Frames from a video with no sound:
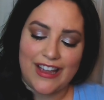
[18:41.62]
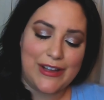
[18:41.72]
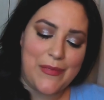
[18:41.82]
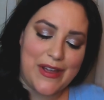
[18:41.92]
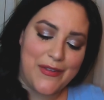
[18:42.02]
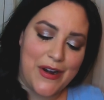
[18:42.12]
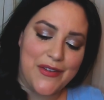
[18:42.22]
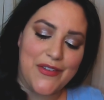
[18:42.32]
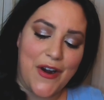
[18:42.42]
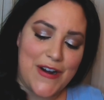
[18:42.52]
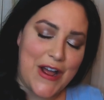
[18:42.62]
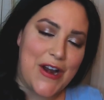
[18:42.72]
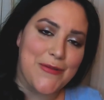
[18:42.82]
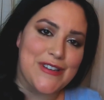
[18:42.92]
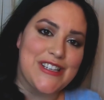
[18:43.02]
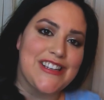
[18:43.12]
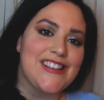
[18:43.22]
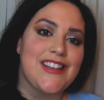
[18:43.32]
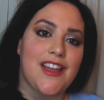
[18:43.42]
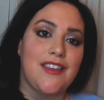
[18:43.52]
like make fun of Ariana when she
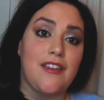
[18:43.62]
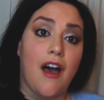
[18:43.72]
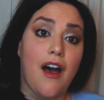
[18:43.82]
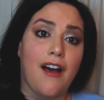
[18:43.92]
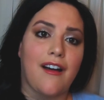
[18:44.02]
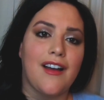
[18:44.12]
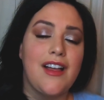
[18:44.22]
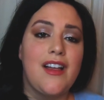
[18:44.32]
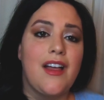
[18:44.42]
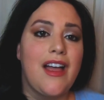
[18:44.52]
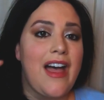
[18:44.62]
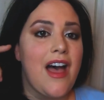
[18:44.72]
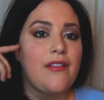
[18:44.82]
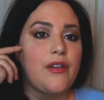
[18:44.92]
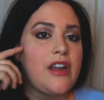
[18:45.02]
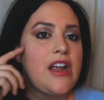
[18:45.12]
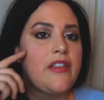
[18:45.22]
does like, yeah, everything.